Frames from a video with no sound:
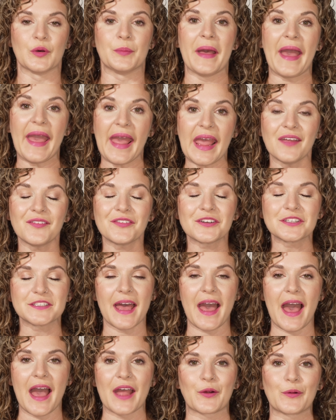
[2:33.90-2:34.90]
a behavior
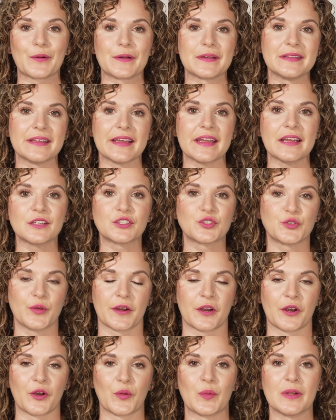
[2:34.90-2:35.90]
tag or a link
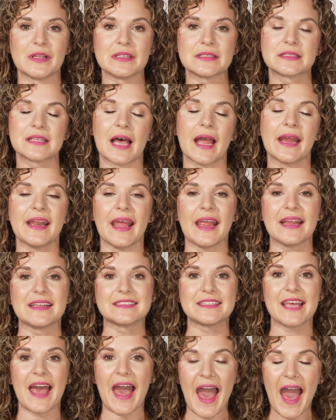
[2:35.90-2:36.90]
trigger will assign a
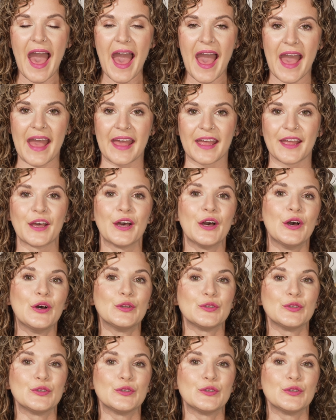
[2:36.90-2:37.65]
tag